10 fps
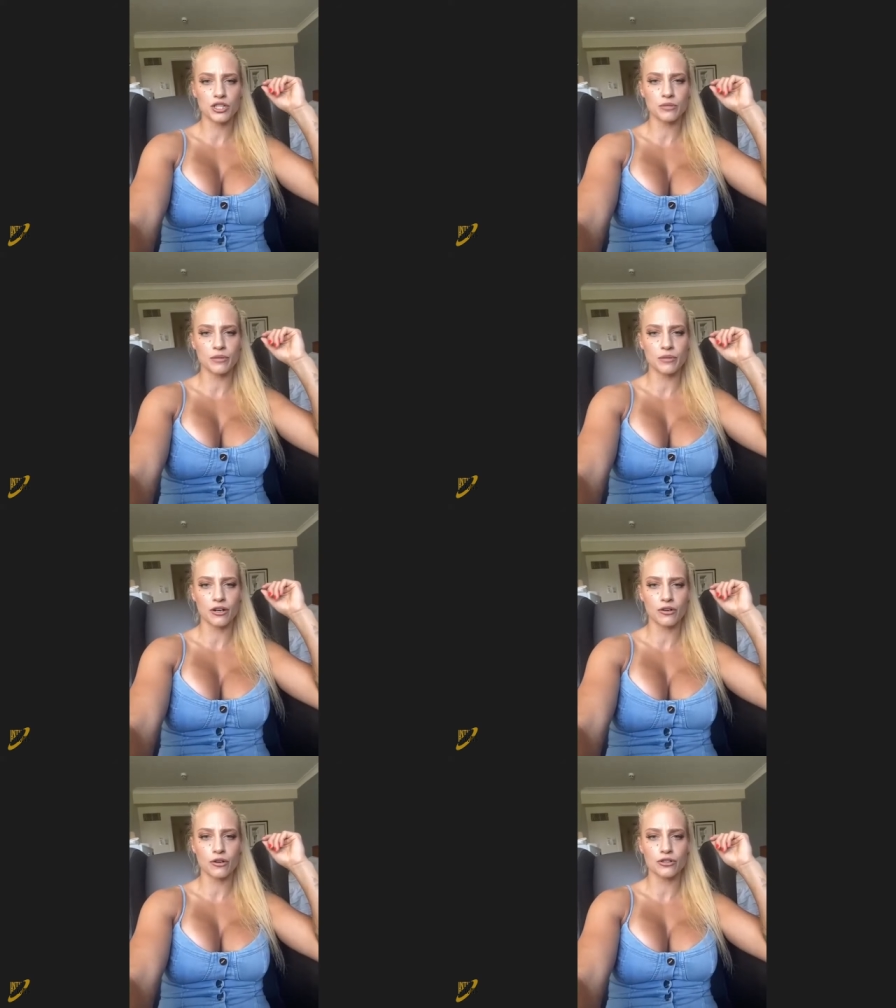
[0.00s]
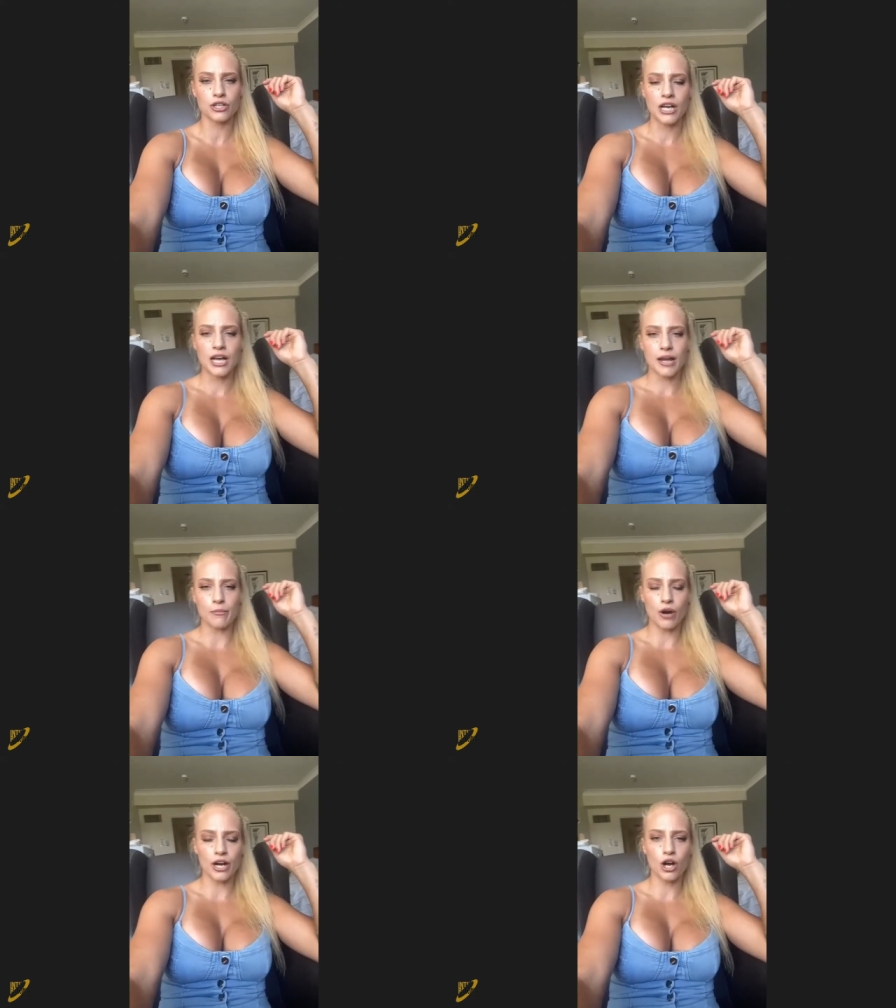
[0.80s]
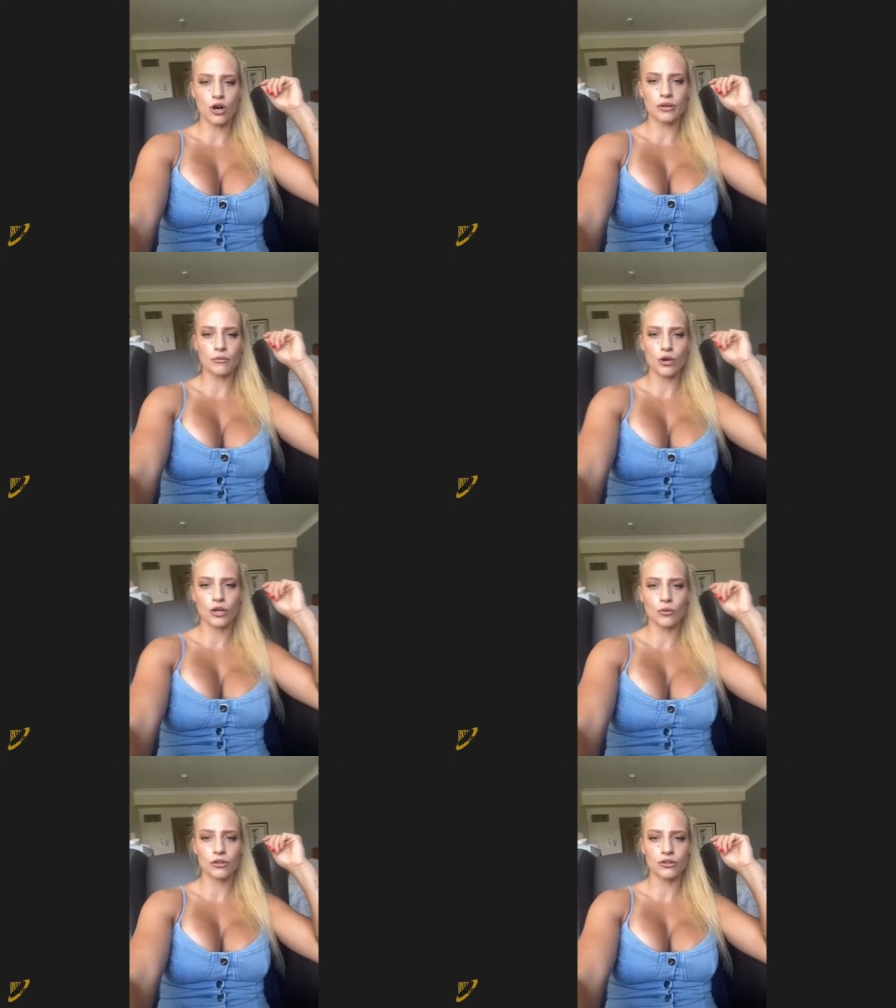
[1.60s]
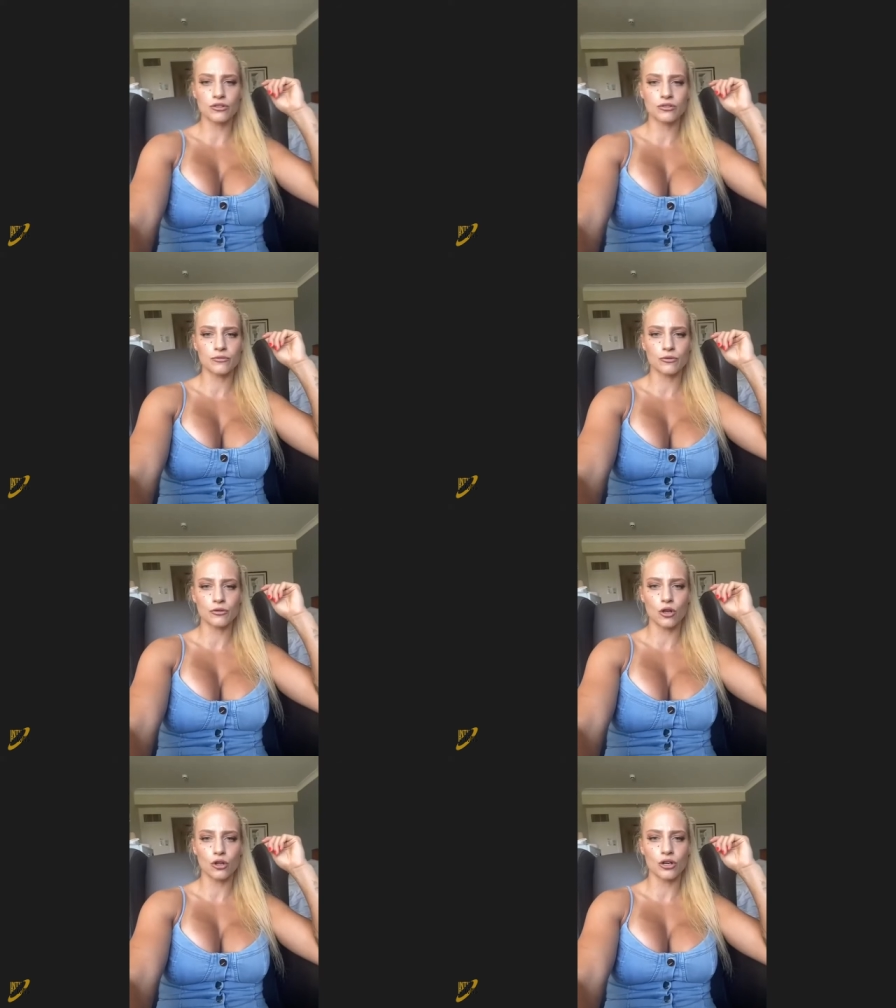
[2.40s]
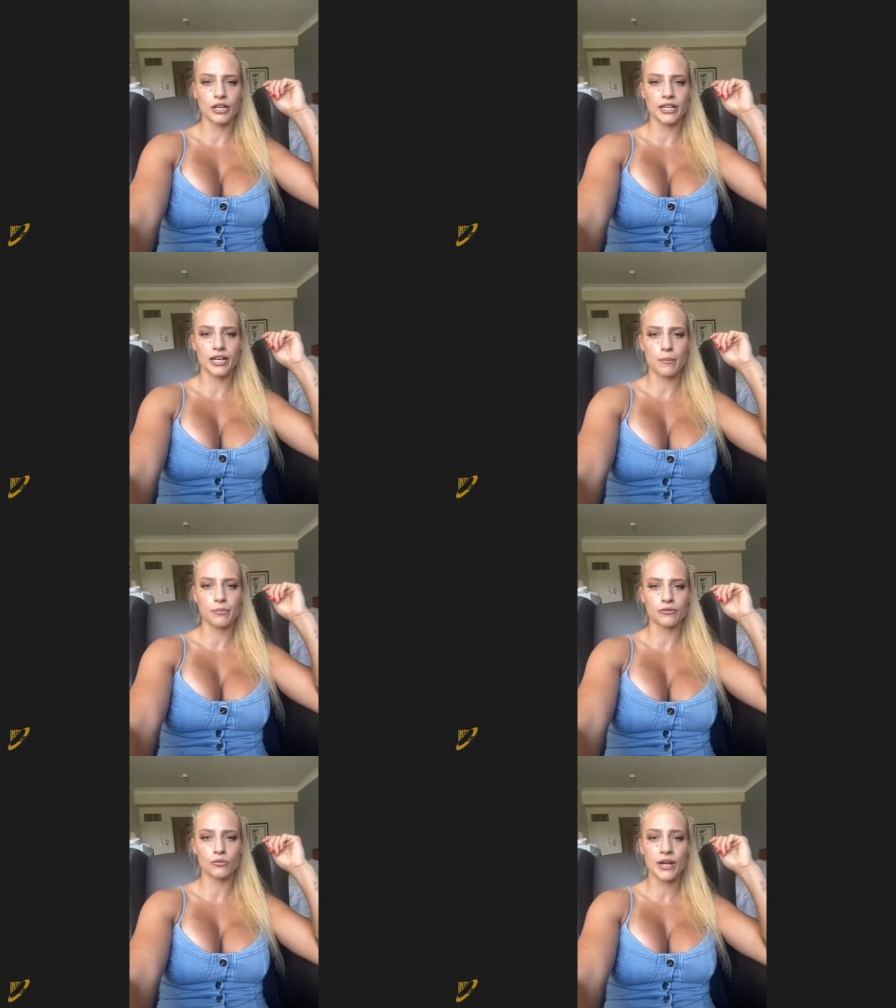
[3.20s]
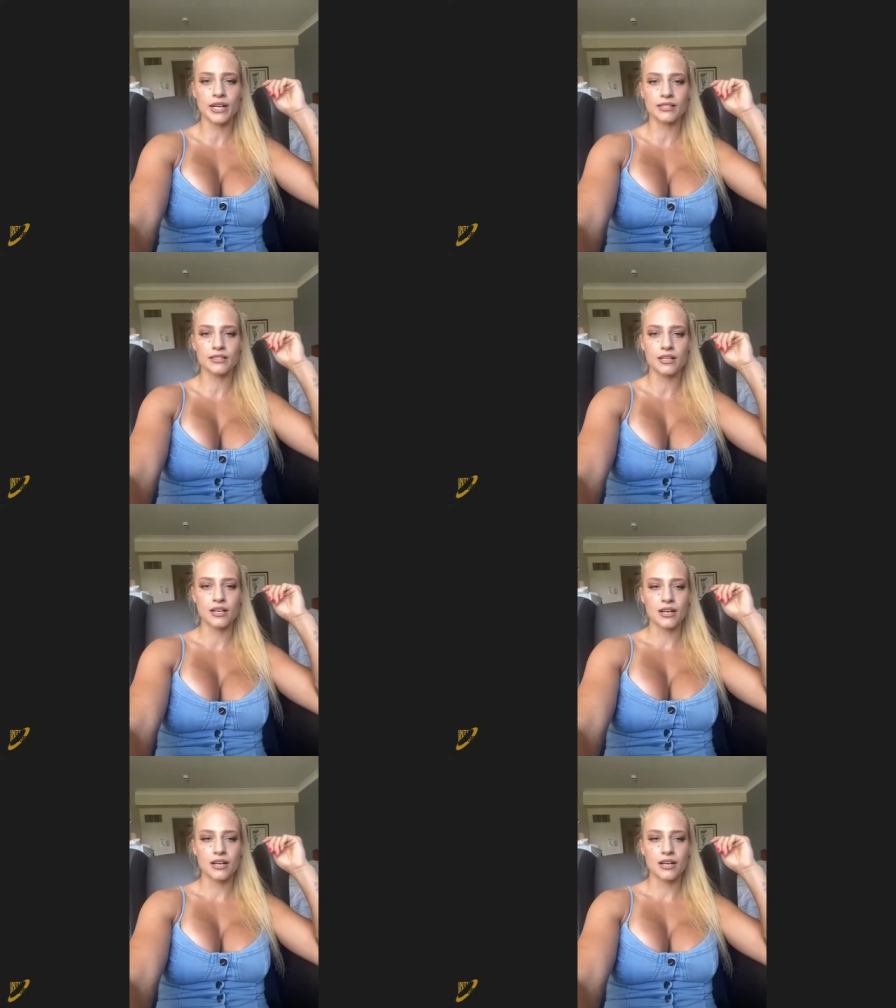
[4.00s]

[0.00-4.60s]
She's my co-coach, and Brian Cohen, and working with those for a lot longer than a couple of weeks.